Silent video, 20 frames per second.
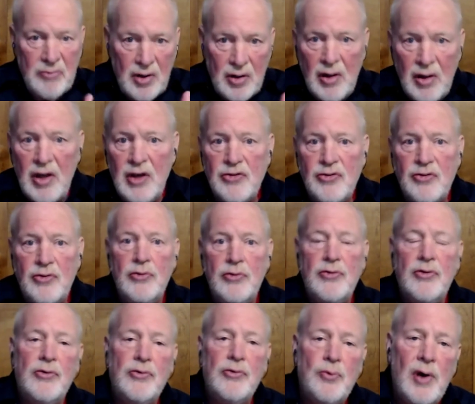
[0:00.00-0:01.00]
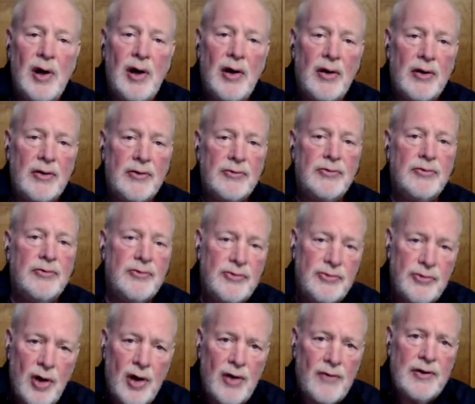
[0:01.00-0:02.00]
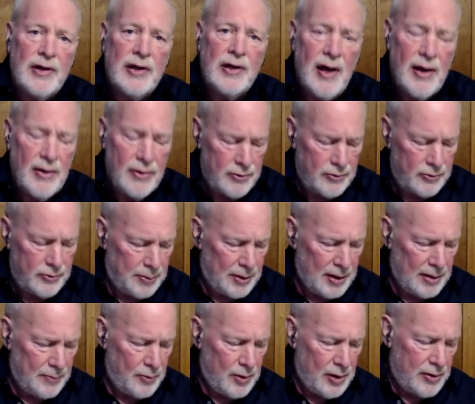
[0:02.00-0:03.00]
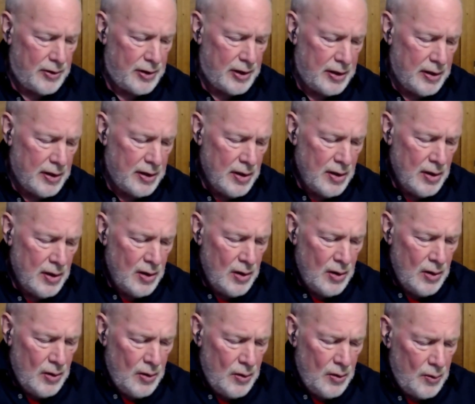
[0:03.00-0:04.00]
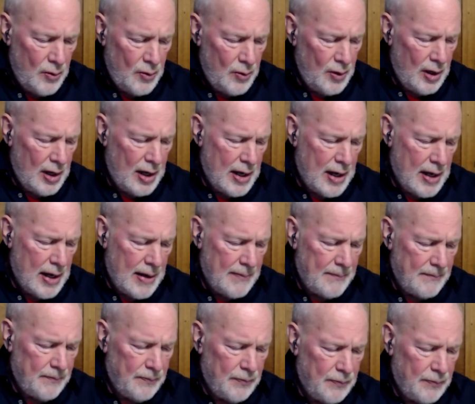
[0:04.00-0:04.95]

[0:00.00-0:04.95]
issues as well as solving others. But I'm wondering, um,